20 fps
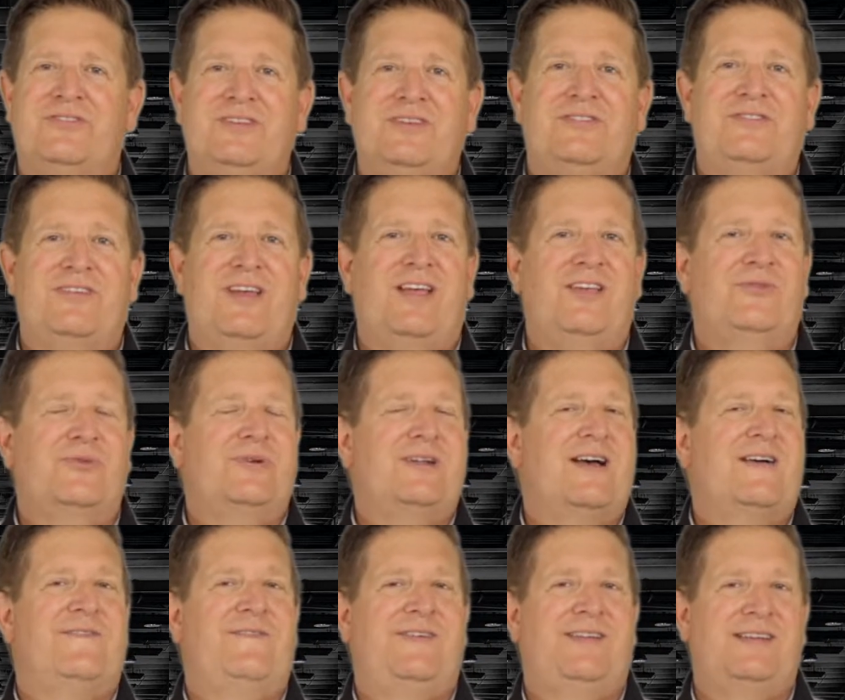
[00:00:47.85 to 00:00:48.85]
these tanks were
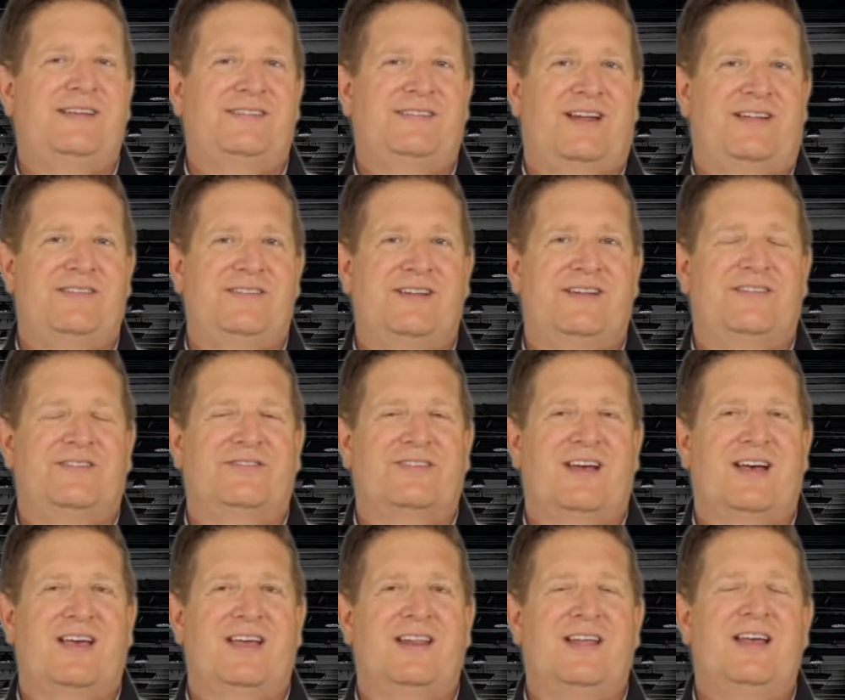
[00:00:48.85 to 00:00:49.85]
not finished on the
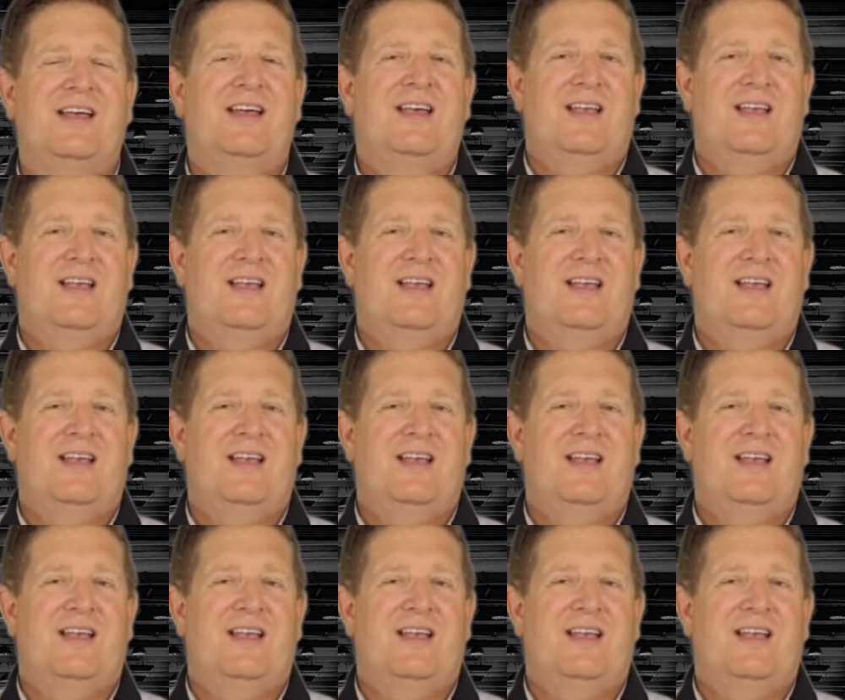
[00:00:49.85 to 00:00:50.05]
inside.